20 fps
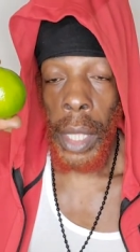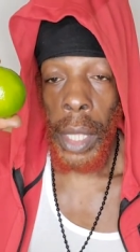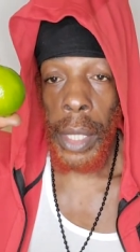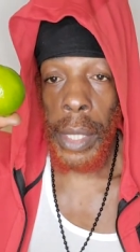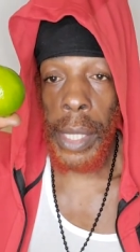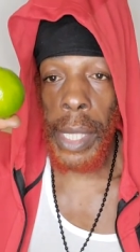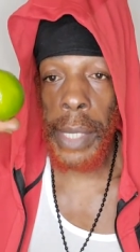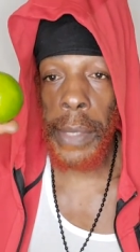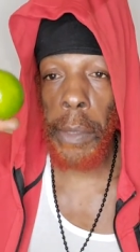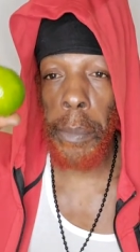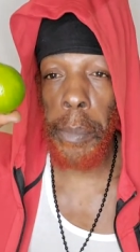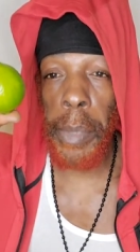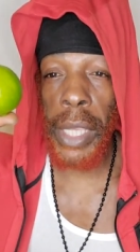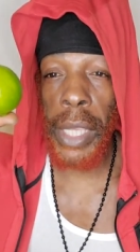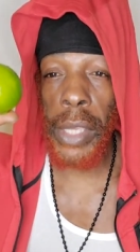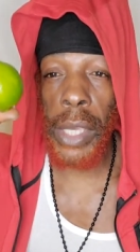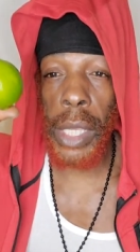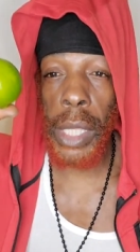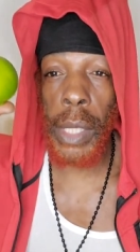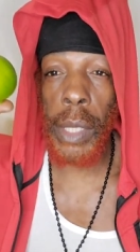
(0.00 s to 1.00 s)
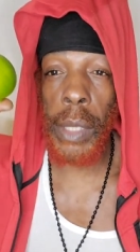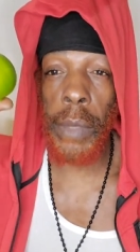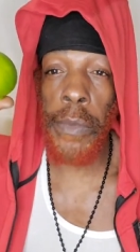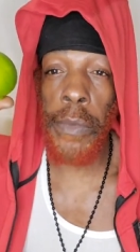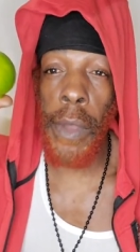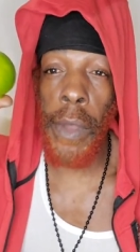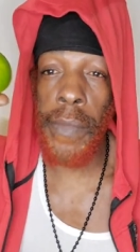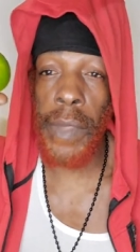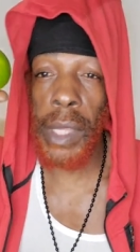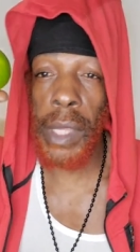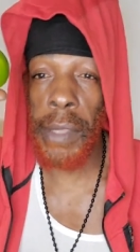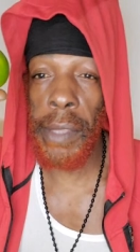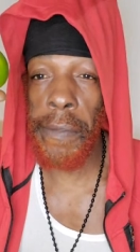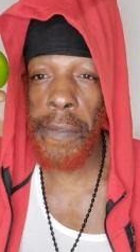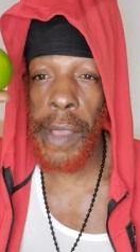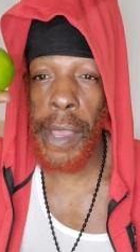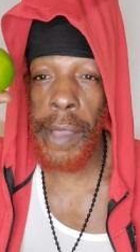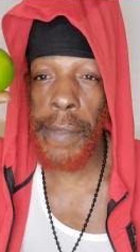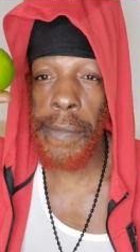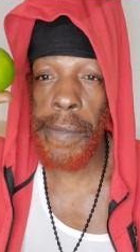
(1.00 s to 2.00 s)
Disobedience from the
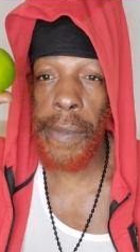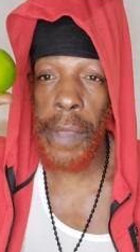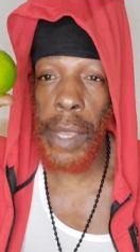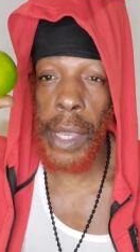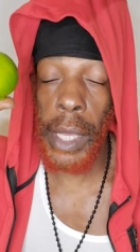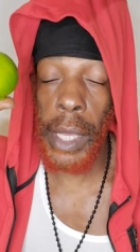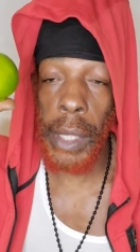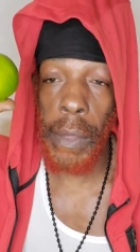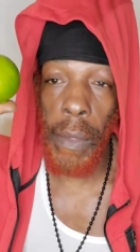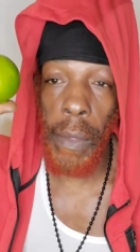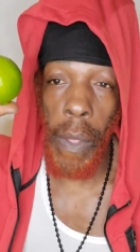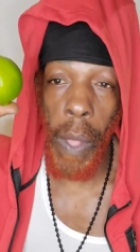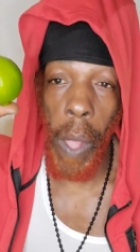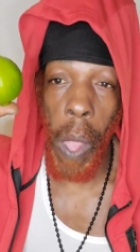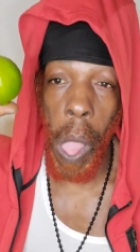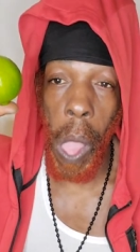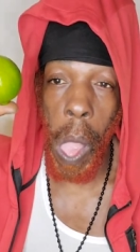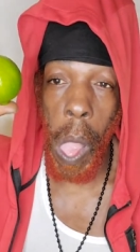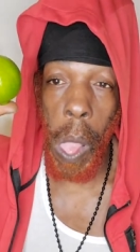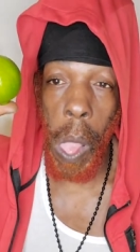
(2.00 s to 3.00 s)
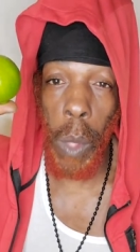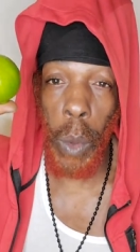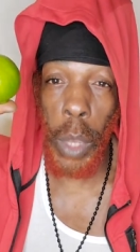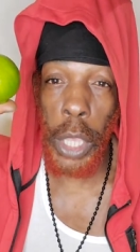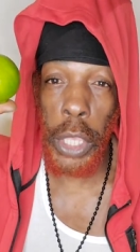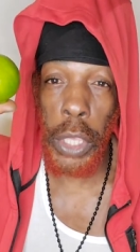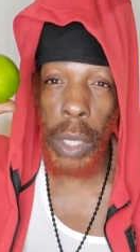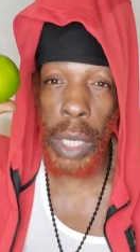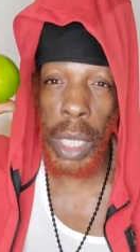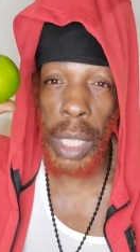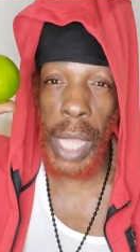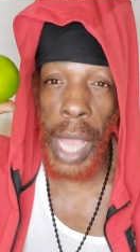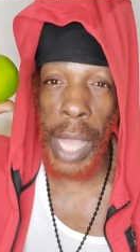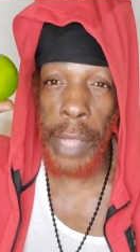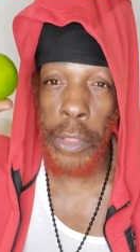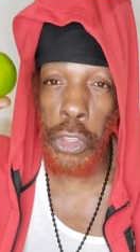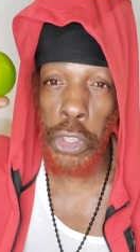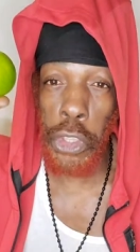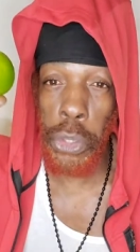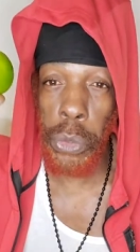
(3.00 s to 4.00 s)
divine vine. When you are
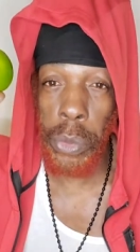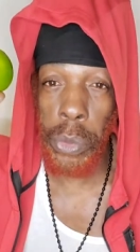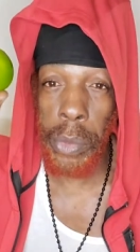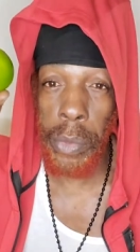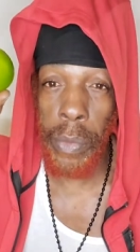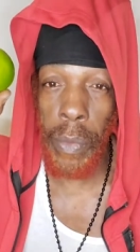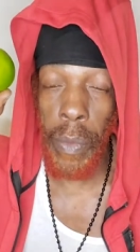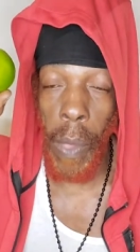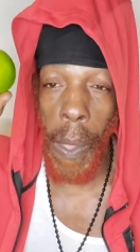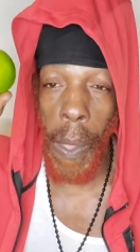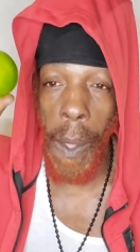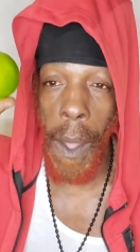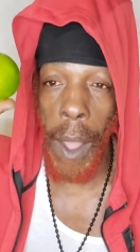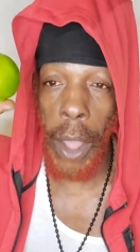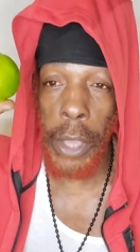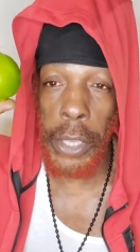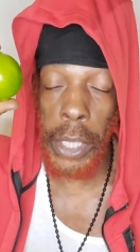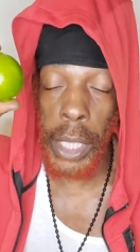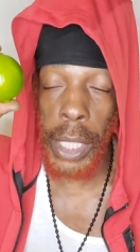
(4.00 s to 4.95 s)
not tuned or you're